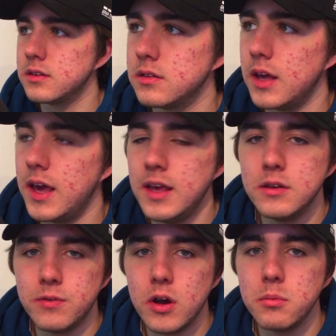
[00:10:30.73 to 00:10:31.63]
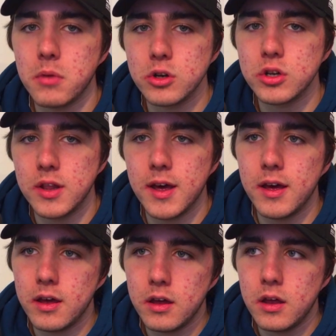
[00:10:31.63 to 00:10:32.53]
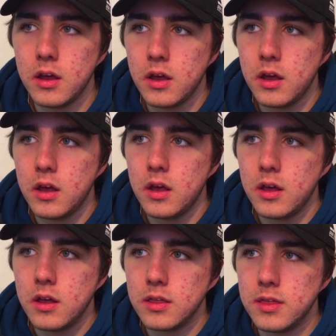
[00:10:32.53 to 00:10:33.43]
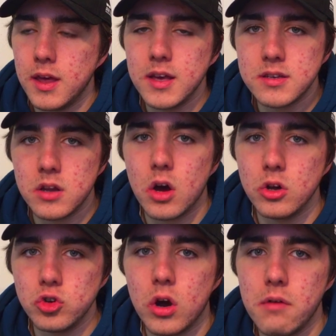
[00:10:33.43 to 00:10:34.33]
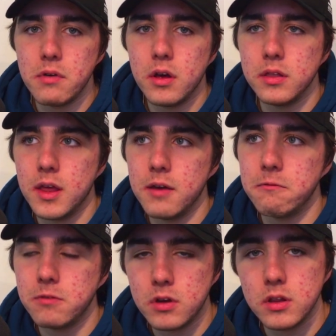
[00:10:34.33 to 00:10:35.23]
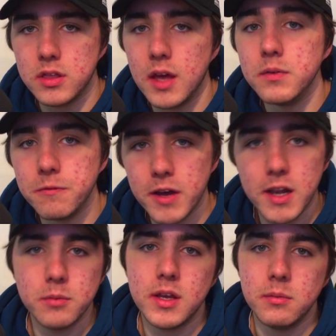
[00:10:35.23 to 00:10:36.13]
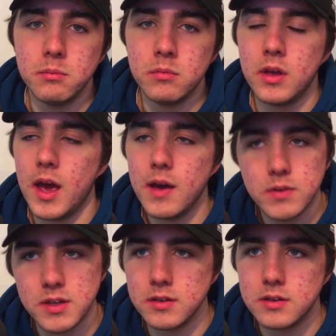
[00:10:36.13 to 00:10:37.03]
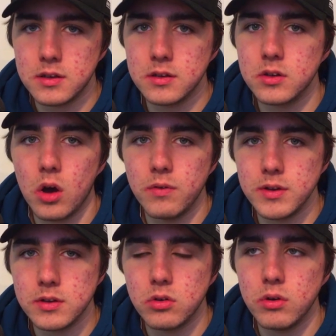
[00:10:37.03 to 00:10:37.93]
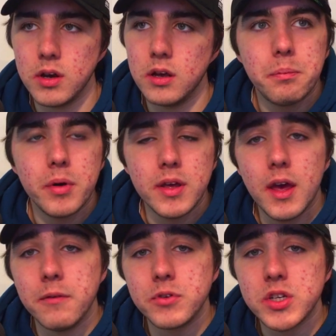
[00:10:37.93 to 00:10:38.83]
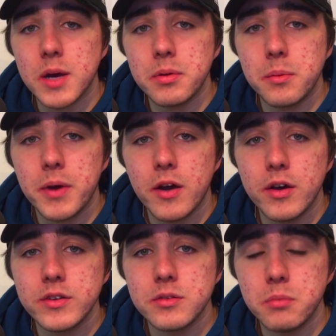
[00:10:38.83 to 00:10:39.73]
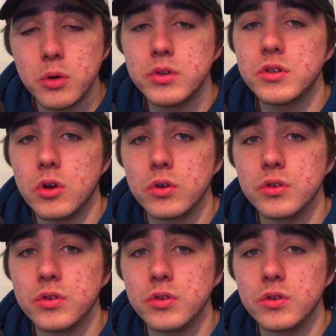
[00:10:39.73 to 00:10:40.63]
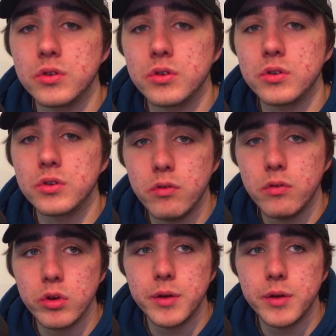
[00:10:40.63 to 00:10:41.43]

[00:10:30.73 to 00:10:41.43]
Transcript: He's very much their star driver, and they've developed him ever since the start of his career. But yeah, Verstappen and Perez, most toxic team rivalry.